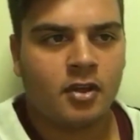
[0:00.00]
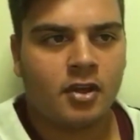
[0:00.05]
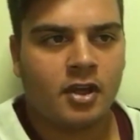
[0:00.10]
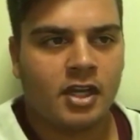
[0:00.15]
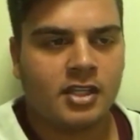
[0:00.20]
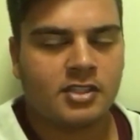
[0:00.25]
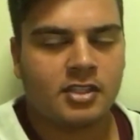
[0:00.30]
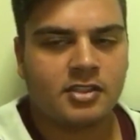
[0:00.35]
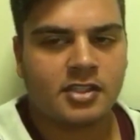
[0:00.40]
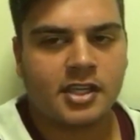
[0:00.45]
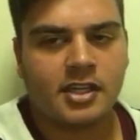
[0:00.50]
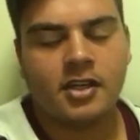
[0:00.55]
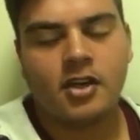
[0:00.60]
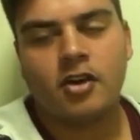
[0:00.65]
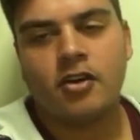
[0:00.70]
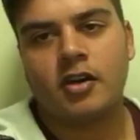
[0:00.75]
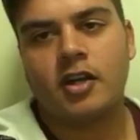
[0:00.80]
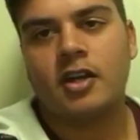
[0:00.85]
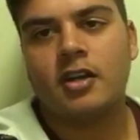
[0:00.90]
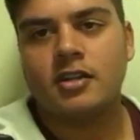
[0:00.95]
As I was getting
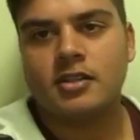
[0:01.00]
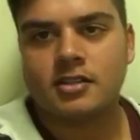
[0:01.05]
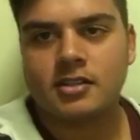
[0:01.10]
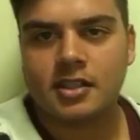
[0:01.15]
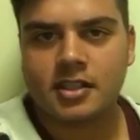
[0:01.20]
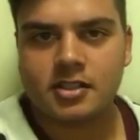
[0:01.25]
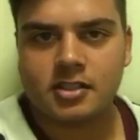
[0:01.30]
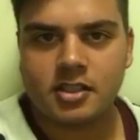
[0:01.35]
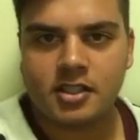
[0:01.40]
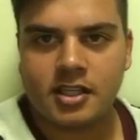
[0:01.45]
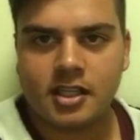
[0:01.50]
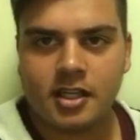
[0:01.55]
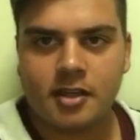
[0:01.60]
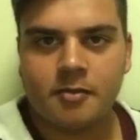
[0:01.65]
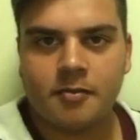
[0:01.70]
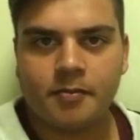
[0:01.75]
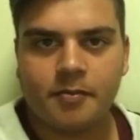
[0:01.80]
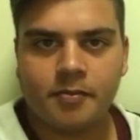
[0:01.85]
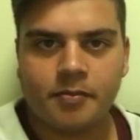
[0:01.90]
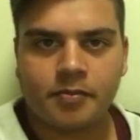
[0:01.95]
older, I was
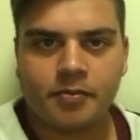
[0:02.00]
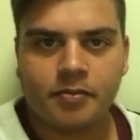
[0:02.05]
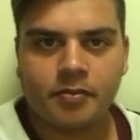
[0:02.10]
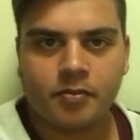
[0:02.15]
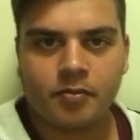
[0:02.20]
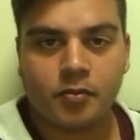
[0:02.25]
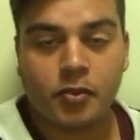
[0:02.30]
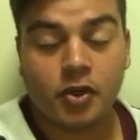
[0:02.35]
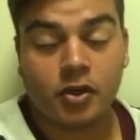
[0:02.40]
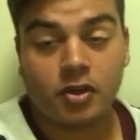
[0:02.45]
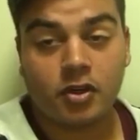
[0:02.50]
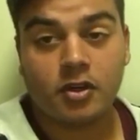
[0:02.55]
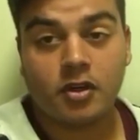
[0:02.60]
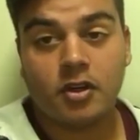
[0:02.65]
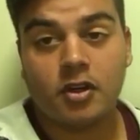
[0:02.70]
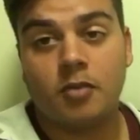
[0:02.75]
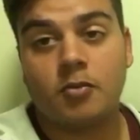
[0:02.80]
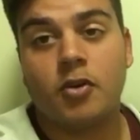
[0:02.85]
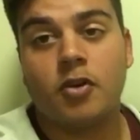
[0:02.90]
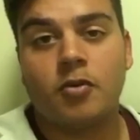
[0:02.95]
actually putting on a
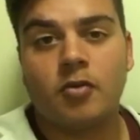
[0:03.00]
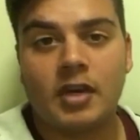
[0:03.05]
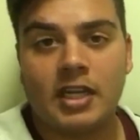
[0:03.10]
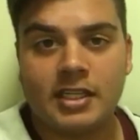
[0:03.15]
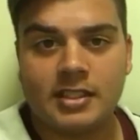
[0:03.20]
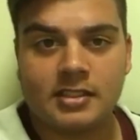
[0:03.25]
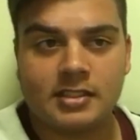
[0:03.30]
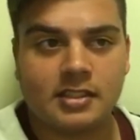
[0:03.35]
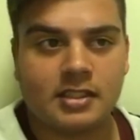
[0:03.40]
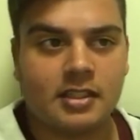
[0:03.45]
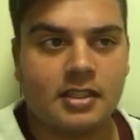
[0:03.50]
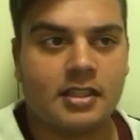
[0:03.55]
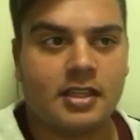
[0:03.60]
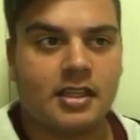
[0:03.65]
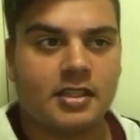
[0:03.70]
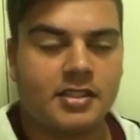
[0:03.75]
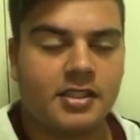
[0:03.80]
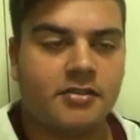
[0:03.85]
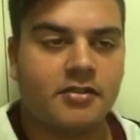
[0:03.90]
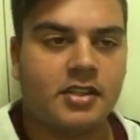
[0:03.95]
lot more weight, and it
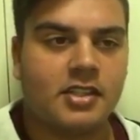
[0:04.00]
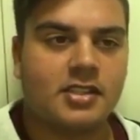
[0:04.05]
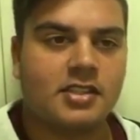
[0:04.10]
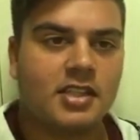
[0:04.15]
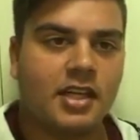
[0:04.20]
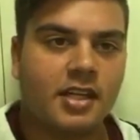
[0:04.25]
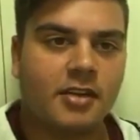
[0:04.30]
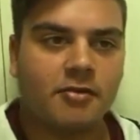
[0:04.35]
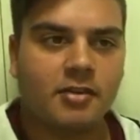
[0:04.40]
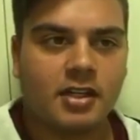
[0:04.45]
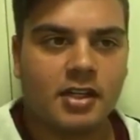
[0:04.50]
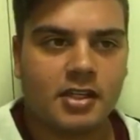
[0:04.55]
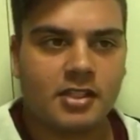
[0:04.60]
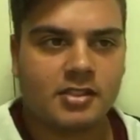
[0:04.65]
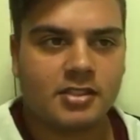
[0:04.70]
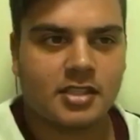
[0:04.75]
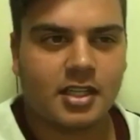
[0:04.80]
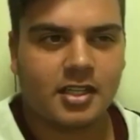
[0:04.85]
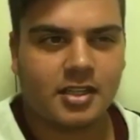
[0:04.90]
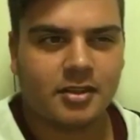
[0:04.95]
definitely started when I
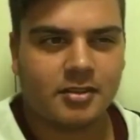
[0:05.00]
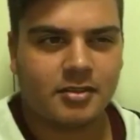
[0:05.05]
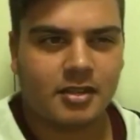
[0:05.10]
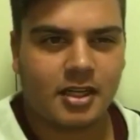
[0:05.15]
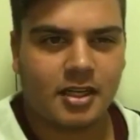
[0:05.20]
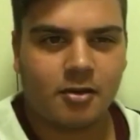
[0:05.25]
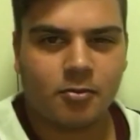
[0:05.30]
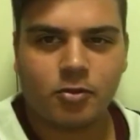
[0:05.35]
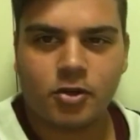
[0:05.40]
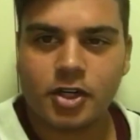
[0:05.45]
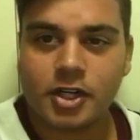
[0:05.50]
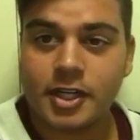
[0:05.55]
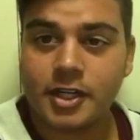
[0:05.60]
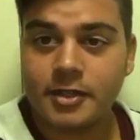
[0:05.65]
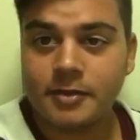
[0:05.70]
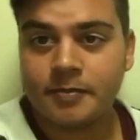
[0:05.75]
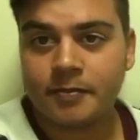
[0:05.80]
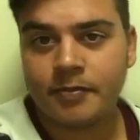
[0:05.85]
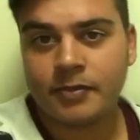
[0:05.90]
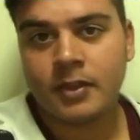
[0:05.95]
started working.
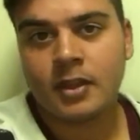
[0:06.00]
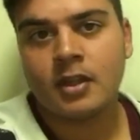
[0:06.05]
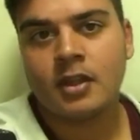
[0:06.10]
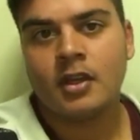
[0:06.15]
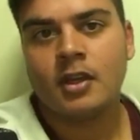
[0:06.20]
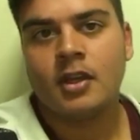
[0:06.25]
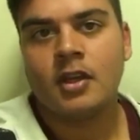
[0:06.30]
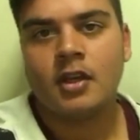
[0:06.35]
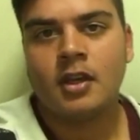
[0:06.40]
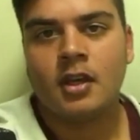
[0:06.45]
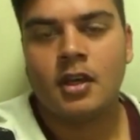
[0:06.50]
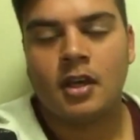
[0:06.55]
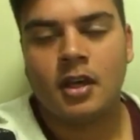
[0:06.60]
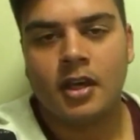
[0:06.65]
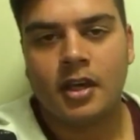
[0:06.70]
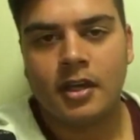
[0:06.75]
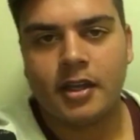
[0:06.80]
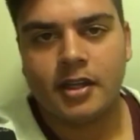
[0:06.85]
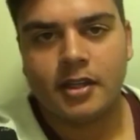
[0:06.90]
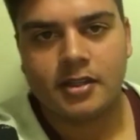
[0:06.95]

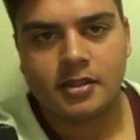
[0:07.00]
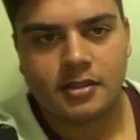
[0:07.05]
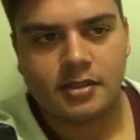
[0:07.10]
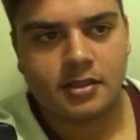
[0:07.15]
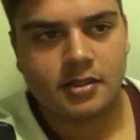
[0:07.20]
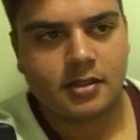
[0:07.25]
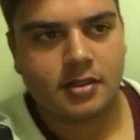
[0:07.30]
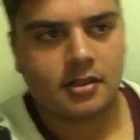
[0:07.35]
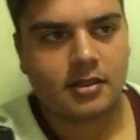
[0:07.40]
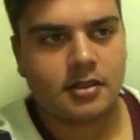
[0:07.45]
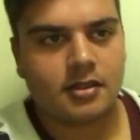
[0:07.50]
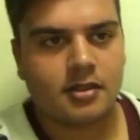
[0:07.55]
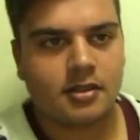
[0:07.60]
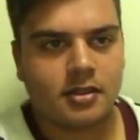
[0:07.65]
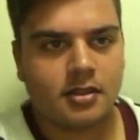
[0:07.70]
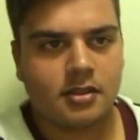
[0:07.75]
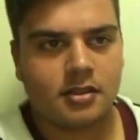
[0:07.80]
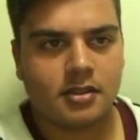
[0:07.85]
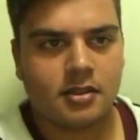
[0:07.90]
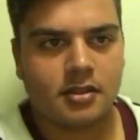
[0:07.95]
And
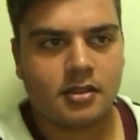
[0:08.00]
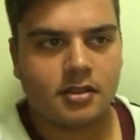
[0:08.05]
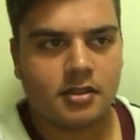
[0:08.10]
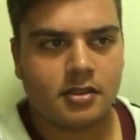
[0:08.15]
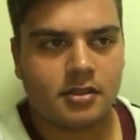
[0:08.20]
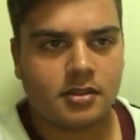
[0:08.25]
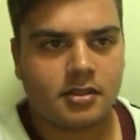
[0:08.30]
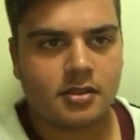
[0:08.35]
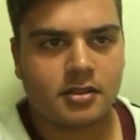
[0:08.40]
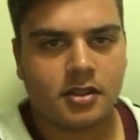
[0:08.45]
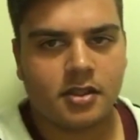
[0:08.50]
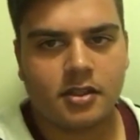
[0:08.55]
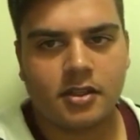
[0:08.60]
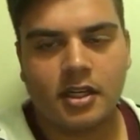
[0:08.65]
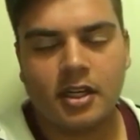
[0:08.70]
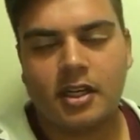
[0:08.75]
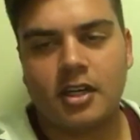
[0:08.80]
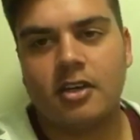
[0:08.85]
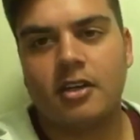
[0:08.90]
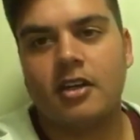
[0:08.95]
so it
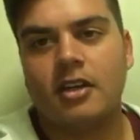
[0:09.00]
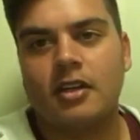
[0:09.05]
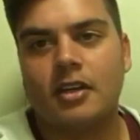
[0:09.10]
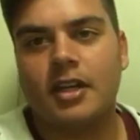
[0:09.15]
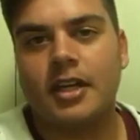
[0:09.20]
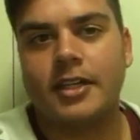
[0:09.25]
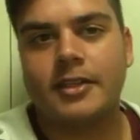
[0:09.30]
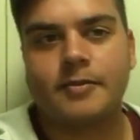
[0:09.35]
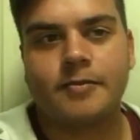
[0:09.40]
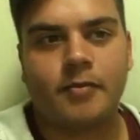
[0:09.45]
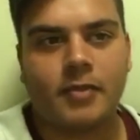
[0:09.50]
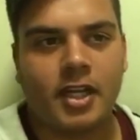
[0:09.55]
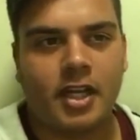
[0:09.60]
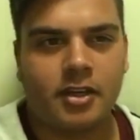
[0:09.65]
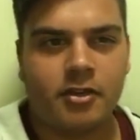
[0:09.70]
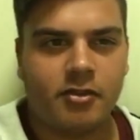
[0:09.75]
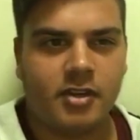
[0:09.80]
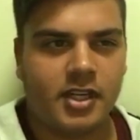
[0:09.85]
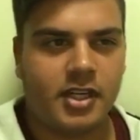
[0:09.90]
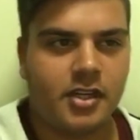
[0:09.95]
looked like I
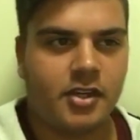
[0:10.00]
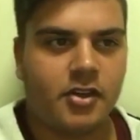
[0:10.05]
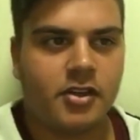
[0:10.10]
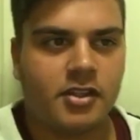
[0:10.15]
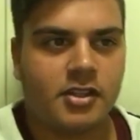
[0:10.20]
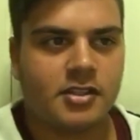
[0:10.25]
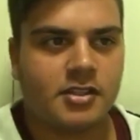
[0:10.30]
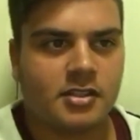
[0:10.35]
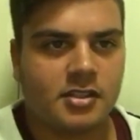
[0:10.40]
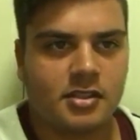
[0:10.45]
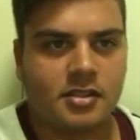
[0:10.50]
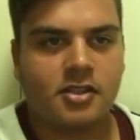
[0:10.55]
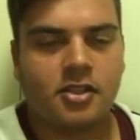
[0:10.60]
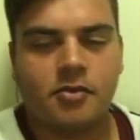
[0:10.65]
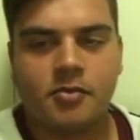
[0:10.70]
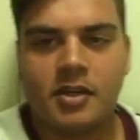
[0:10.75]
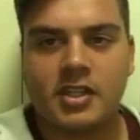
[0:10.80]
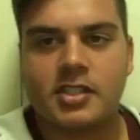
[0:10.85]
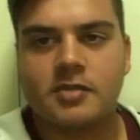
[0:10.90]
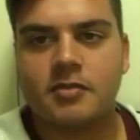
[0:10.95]
didn't really notice too
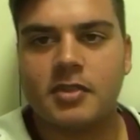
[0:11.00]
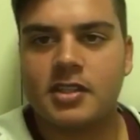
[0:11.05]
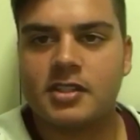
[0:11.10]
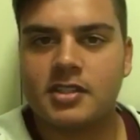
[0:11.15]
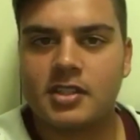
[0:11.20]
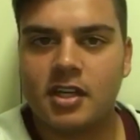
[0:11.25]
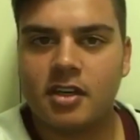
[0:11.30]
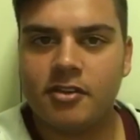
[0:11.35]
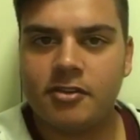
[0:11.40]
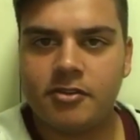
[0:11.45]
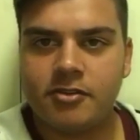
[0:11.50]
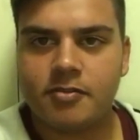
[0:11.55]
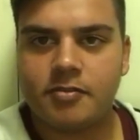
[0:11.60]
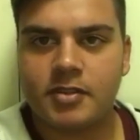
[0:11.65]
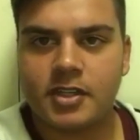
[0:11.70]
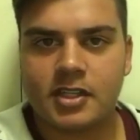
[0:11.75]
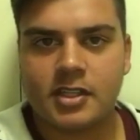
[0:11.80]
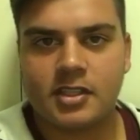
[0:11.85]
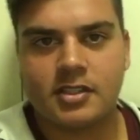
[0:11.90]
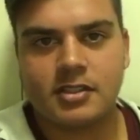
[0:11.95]
much of myself,
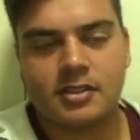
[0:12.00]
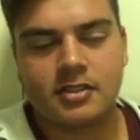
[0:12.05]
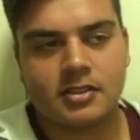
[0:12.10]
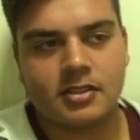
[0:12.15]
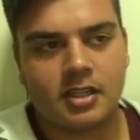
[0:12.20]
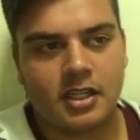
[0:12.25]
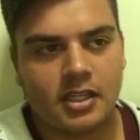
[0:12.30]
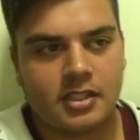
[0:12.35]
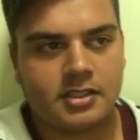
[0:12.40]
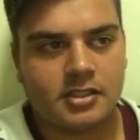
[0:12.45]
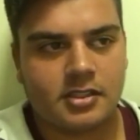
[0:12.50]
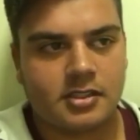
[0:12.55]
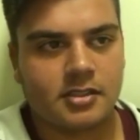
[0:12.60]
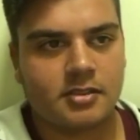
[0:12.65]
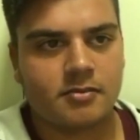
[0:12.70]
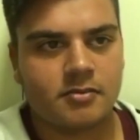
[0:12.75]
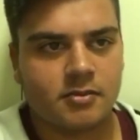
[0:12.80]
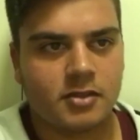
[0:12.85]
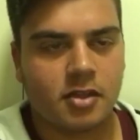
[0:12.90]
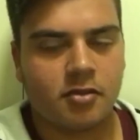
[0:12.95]
because like just
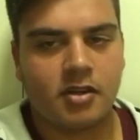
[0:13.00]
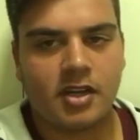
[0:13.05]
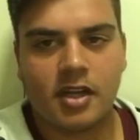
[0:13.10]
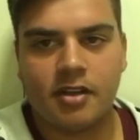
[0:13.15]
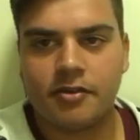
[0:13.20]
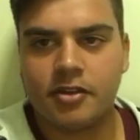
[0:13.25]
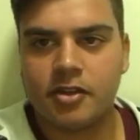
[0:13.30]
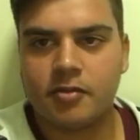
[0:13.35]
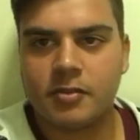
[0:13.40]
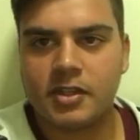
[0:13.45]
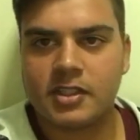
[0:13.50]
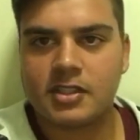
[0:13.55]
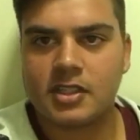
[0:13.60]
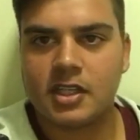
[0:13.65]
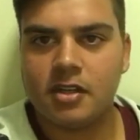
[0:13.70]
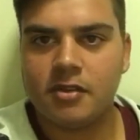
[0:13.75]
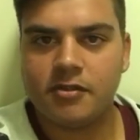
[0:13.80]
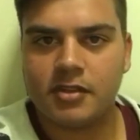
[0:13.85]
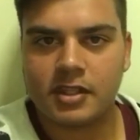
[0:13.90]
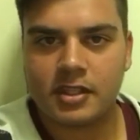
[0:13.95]
the way I viewed
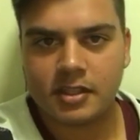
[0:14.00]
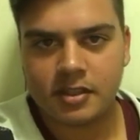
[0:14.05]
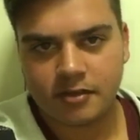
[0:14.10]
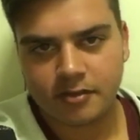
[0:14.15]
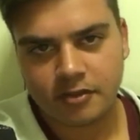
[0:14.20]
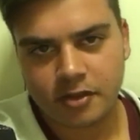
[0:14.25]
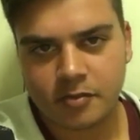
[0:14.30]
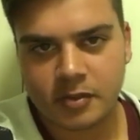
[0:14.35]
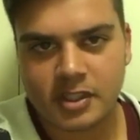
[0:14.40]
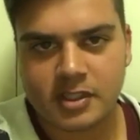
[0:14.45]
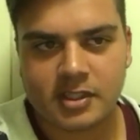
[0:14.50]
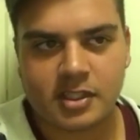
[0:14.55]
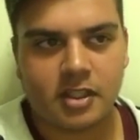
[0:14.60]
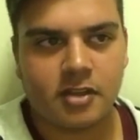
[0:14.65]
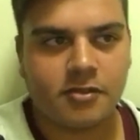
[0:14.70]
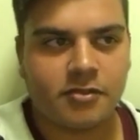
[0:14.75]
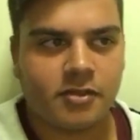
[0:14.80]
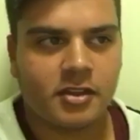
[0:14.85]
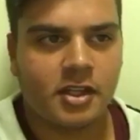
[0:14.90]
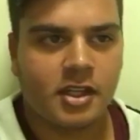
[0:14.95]
myself, I didn't view
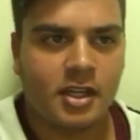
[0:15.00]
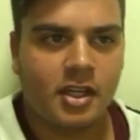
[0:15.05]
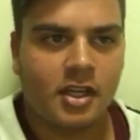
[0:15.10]
myself